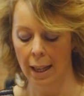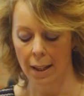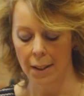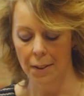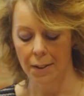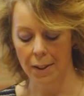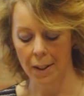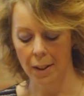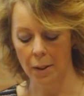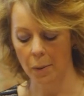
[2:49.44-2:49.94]

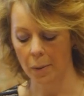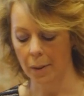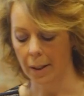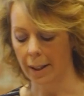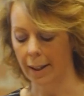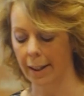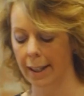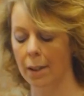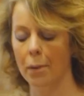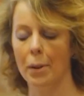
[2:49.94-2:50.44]
So
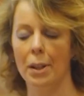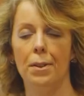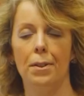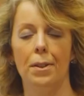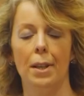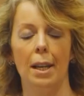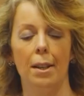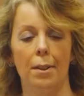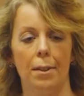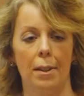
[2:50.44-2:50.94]
I always
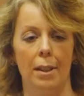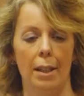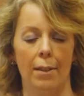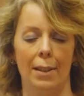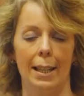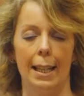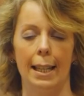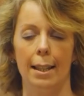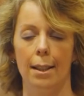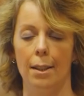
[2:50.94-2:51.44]
see as a
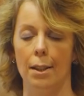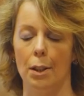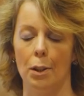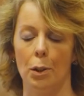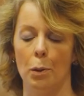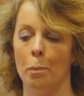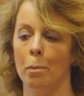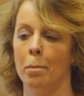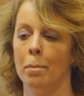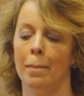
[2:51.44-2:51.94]
dividend
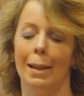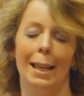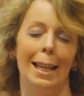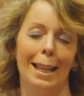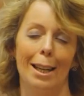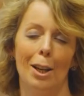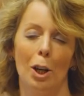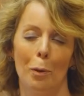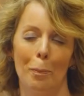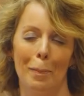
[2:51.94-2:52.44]
as, well,
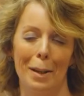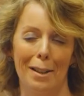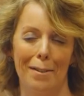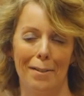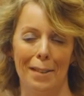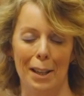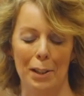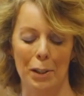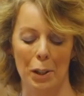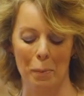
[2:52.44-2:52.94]
it can't be a
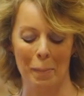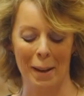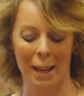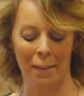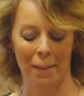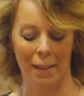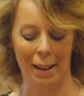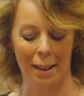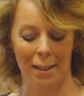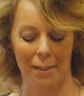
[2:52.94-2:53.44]
fixed
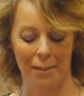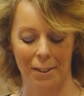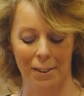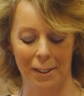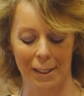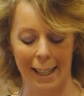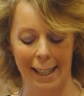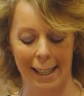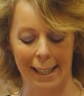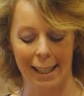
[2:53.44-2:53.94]
amount
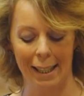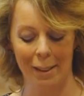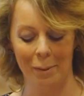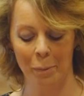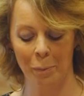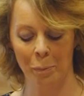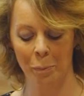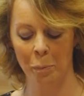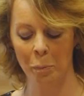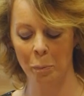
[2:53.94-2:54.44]
therefore, can it?
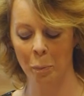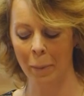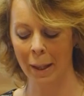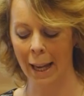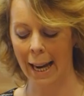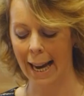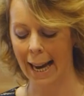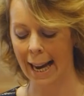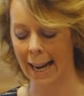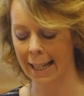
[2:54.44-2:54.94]

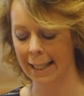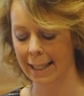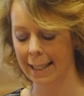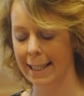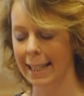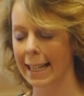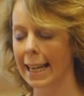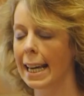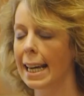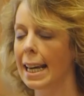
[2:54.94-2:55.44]

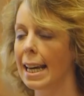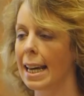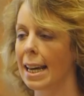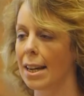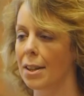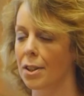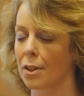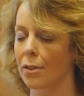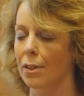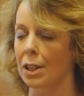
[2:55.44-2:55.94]
And
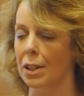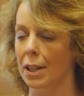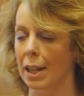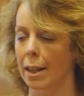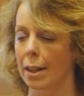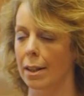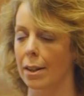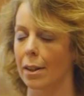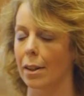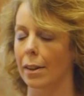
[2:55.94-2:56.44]
it's a
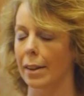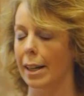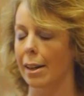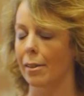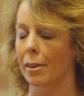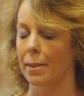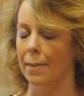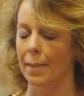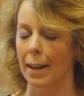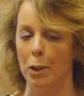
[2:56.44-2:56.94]
return on
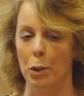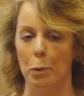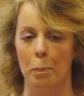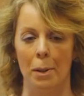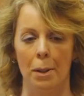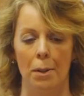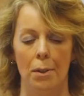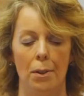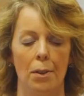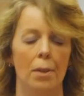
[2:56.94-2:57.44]
our
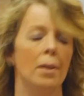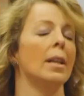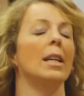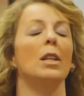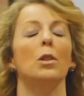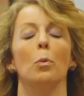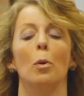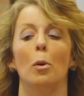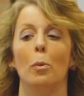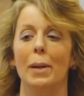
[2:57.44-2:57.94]
investment.
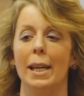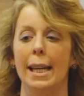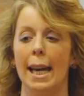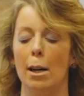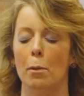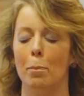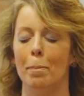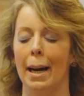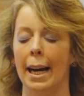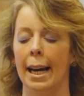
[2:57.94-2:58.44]
It's what we
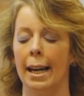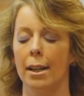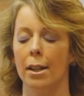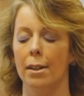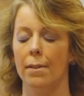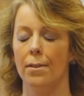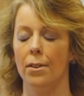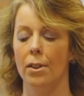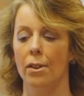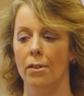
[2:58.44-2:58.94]
get
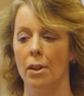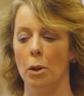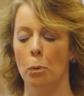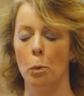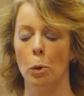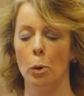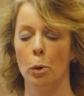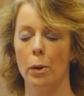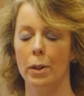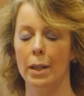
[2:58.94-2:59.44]
back for the
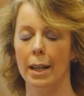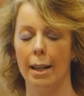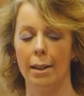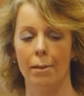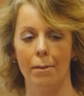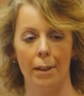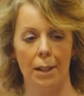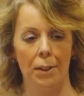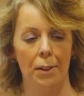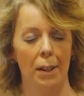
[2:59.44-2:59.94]
reward
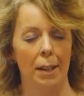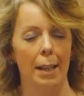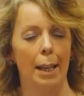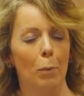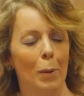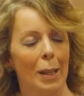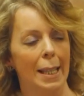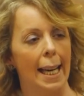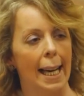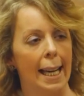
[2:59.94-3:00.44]
and risk
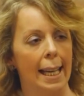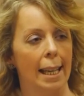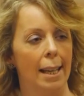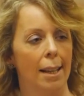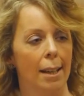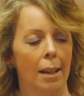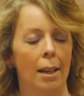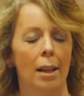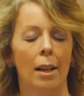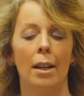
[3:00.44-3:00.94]
that we
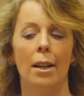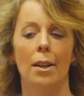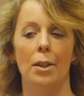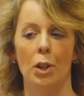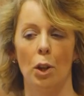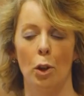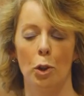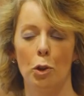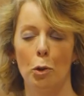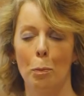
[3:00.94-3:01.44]
take
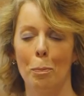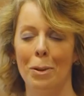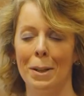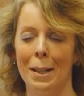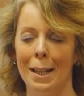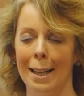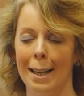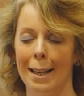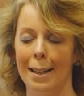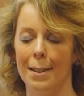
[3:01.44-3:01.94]
as
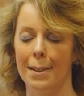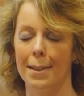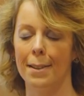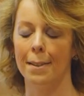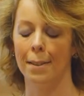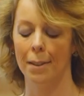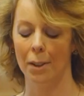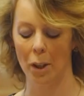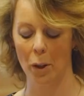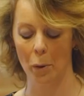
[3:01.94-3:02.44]
entrepreneurs
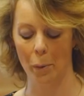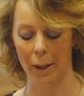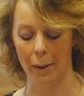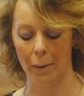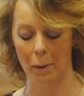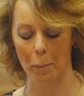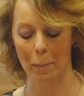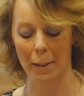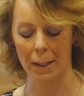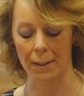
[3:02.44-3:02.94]
who
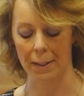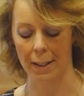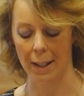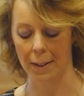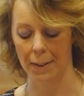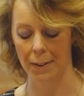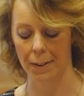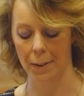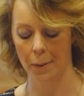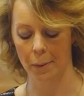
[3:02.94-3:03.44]
own a
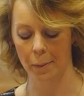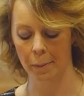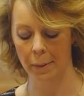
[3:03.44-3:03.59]
business.